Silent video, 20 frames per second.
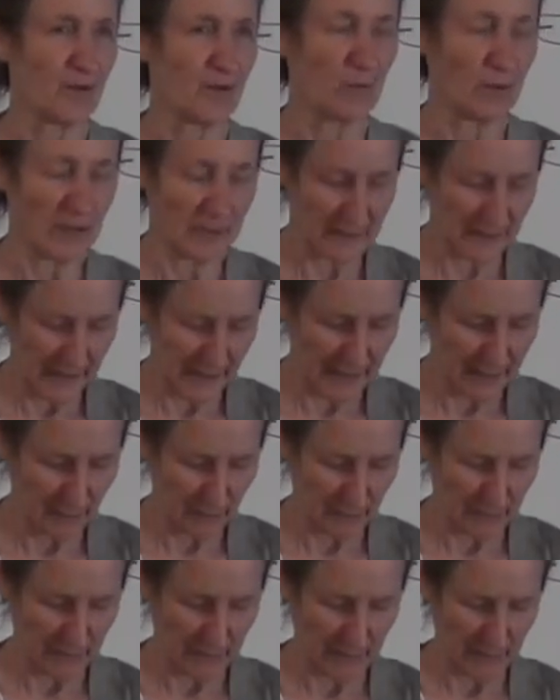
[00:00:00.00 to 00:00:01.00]
One lady
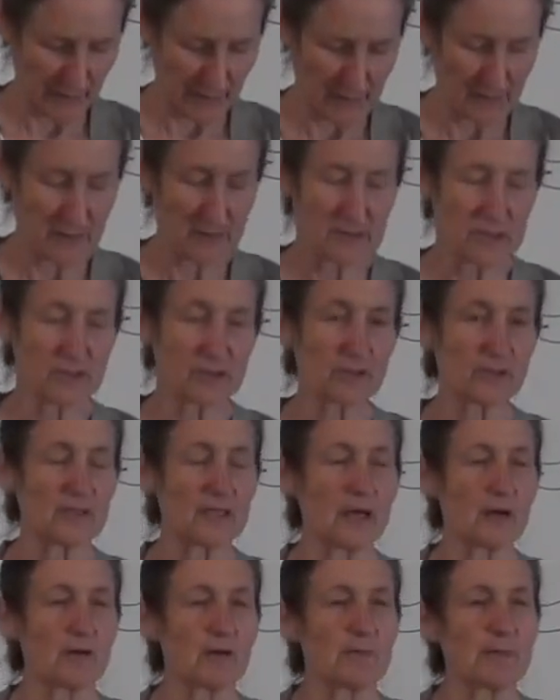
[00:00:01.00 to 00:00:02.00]
with a sore
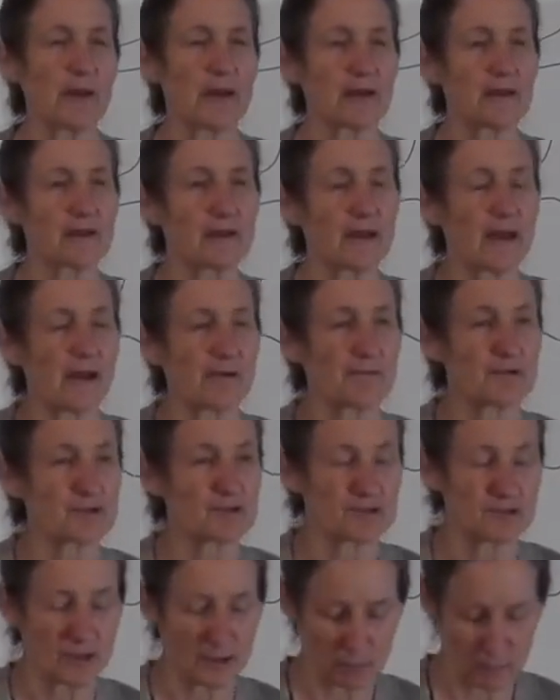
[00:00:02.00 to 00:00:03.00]
lower back at our
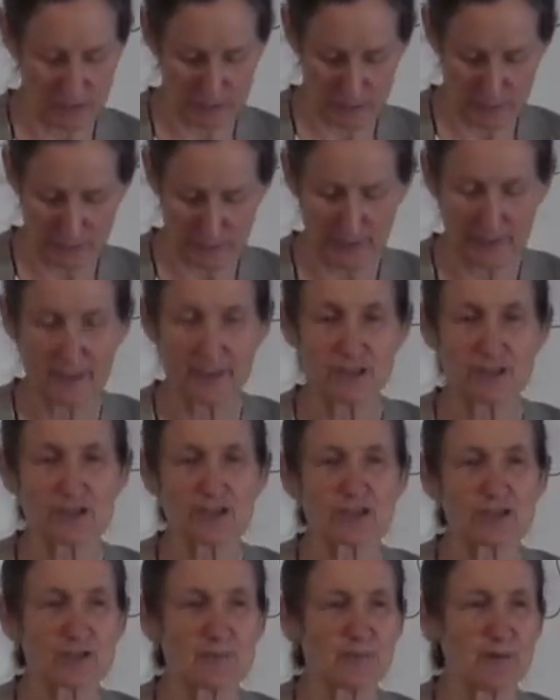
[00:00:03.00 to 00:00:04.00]
retreat was putting the
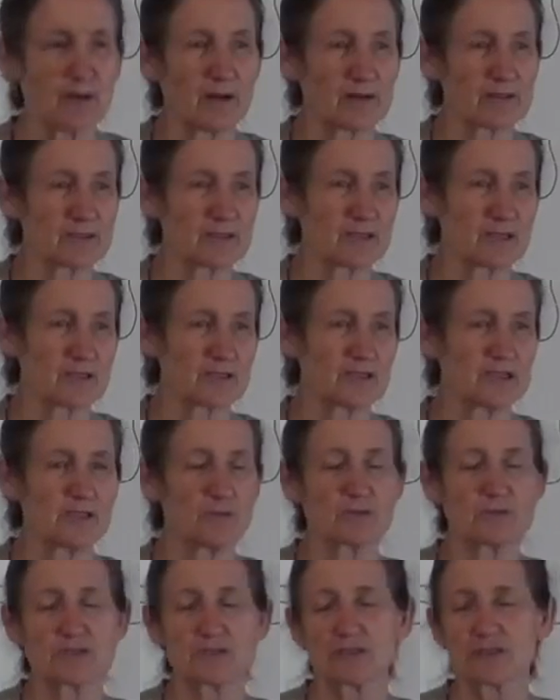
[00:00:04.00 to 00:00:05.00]
ginger poultice on. She
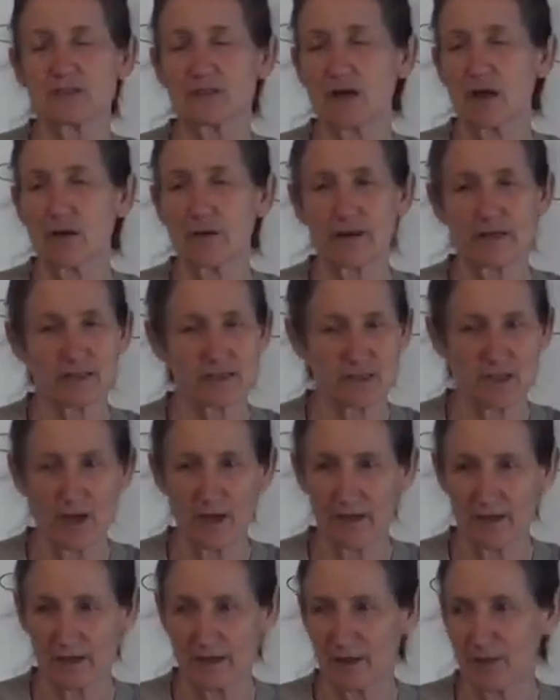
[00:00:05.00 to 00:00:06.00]
was so
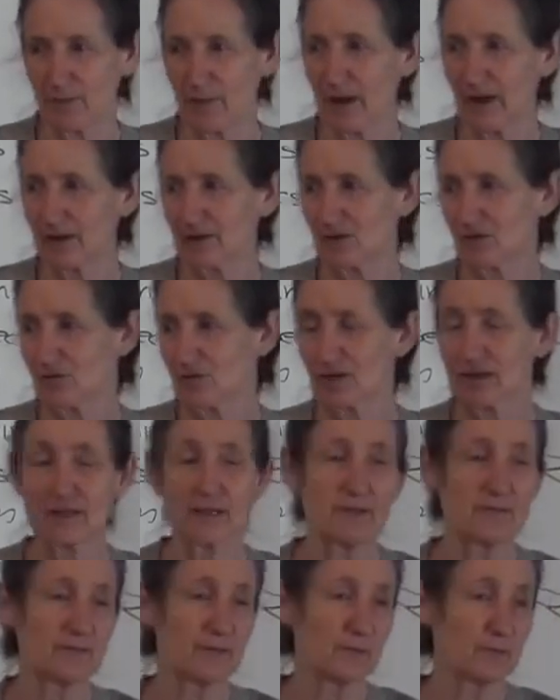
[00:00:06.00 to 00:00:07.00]
excited about the
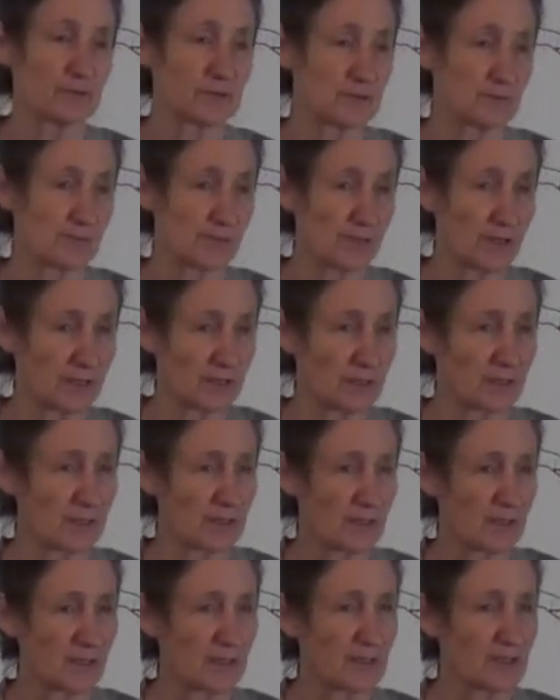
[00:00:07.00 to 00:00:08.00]
relief it was bringing.
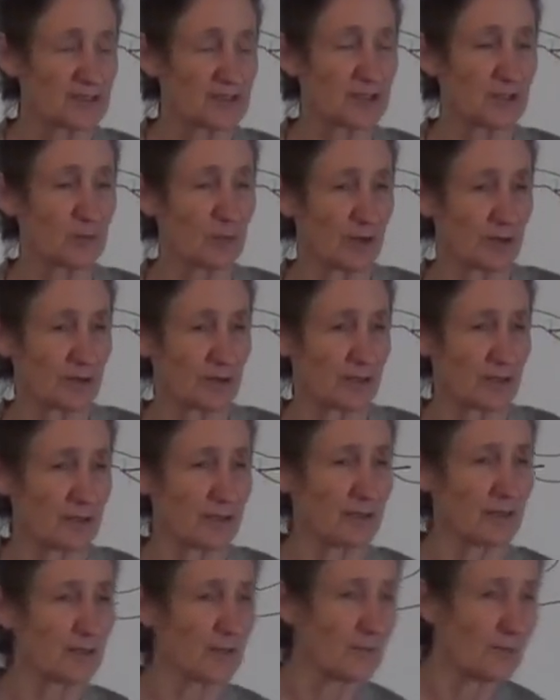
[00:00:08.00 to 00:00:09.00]
She wanted
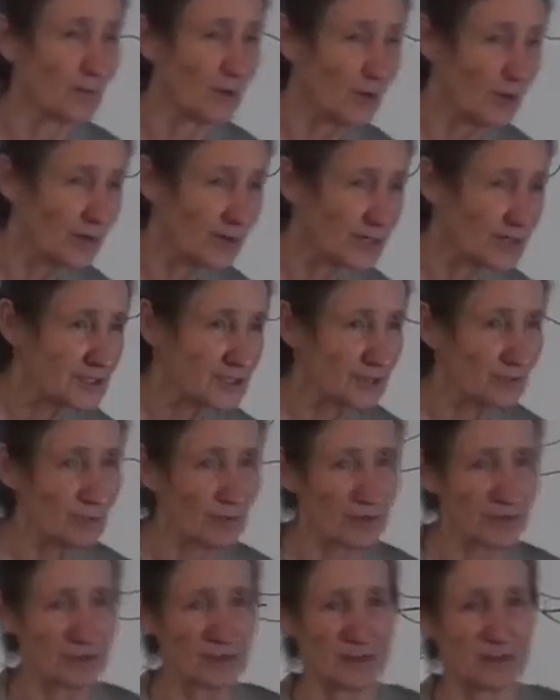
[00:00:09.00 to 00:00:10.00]
it in the morning, she
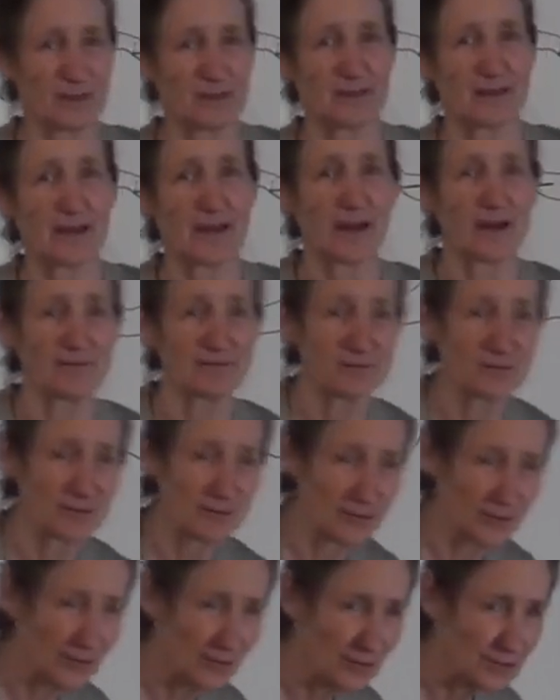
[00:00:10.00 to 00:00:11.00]
wanted it in the
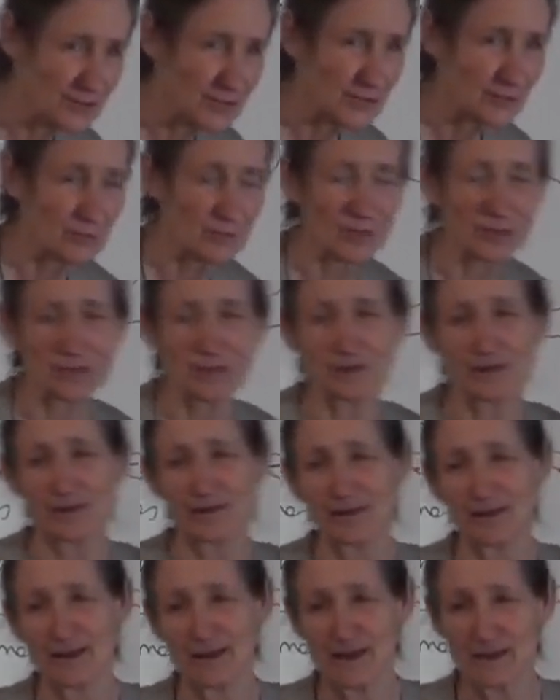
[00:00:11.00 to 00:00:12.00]
afternoon, she wanted it
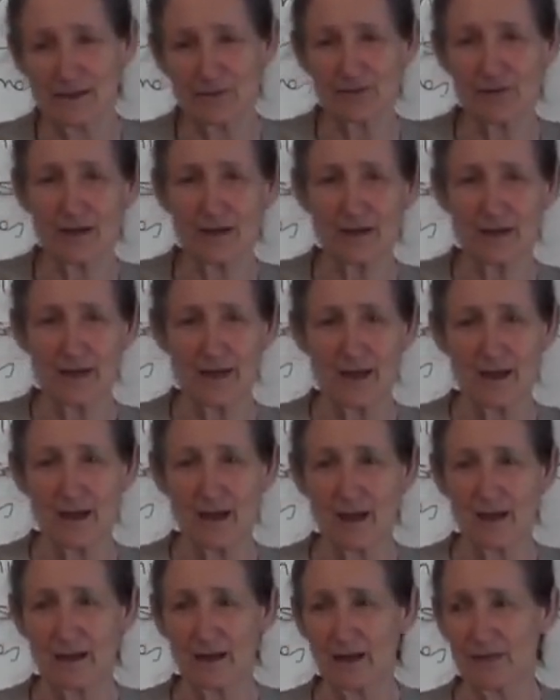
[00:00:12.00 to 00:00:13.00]
in the evening,
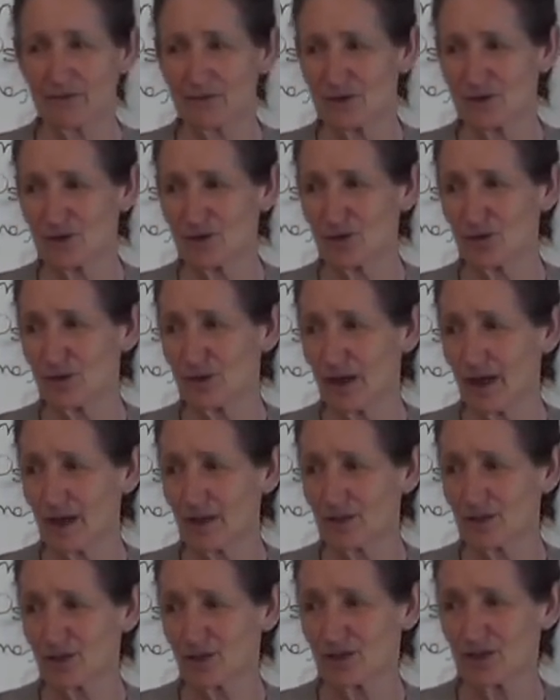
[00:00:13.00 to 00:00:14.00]
and after two
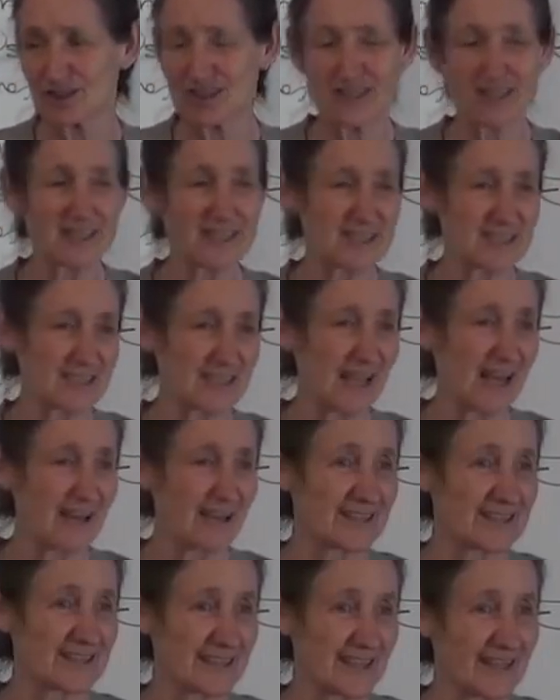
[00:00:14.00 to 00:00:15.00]
days her skin
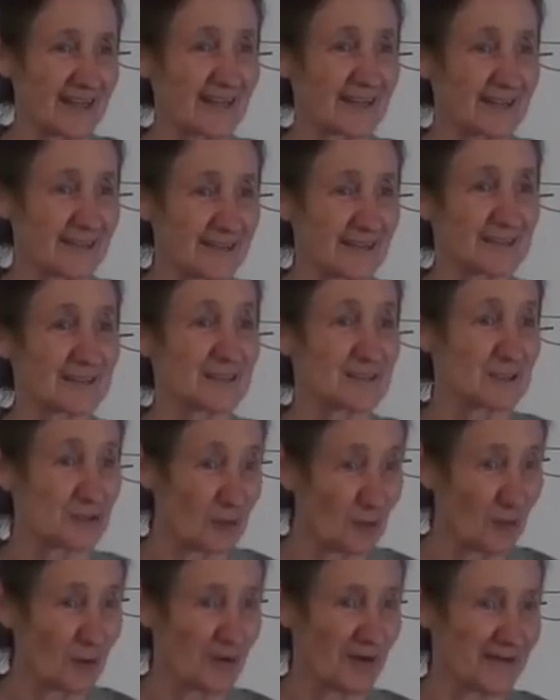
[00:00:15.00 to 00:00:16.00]
started to get a little
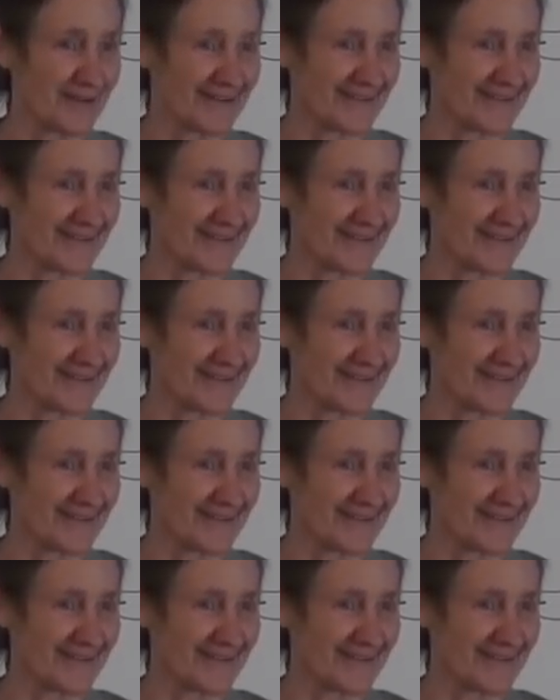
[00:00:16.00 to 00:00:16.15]
sore.